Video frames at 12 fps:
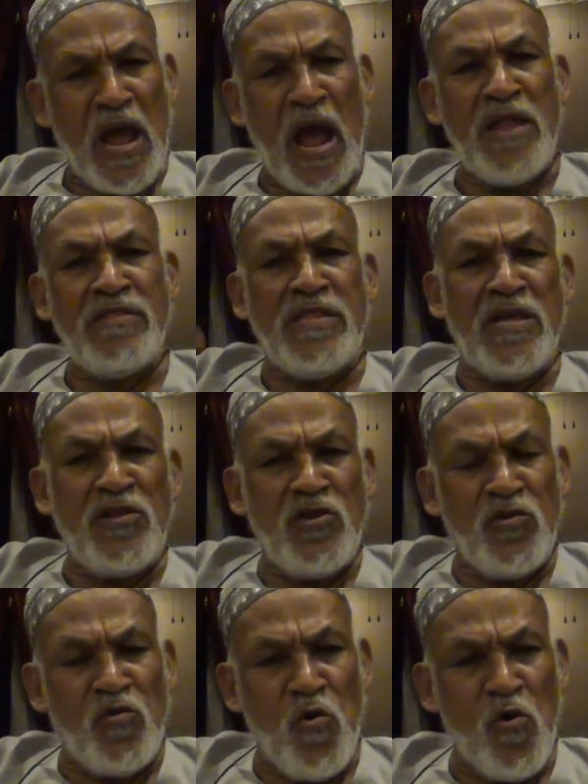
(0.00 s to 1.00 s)
And then
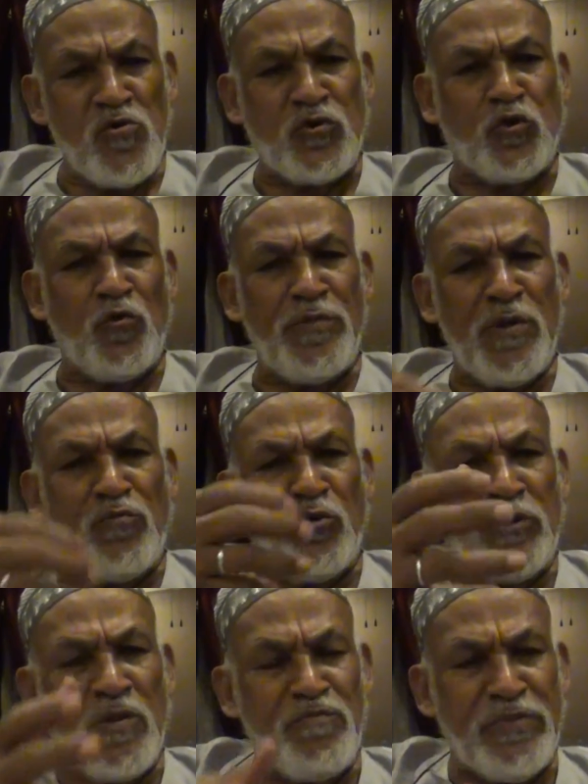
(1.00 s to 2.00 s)
he goes to be
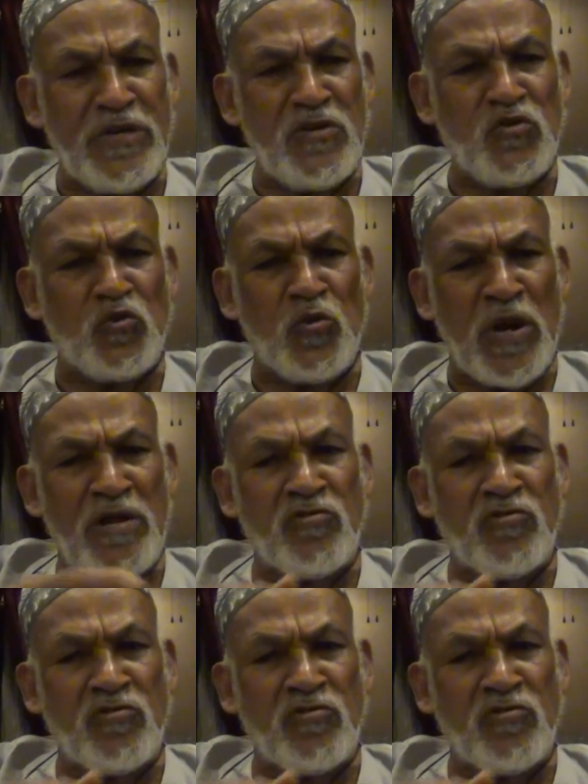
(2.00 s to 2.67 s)
put in prison,